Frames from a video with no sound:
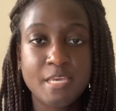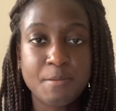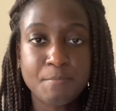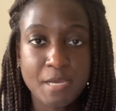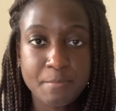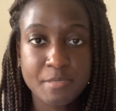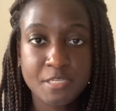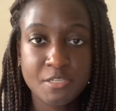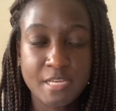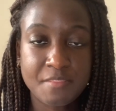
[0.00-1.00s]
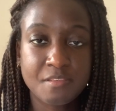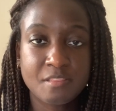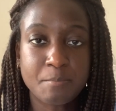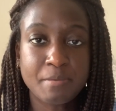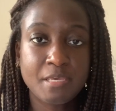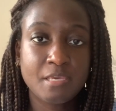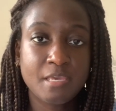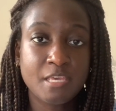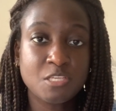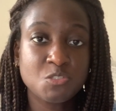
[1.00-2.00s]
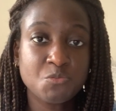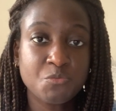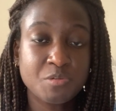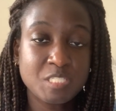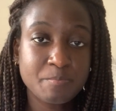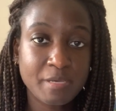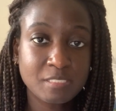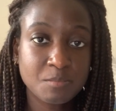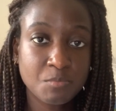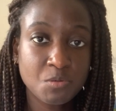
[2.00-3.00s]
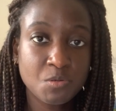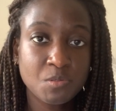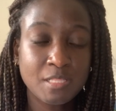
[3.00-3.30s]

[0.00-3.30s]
In my opinion, I think the pay is respectable.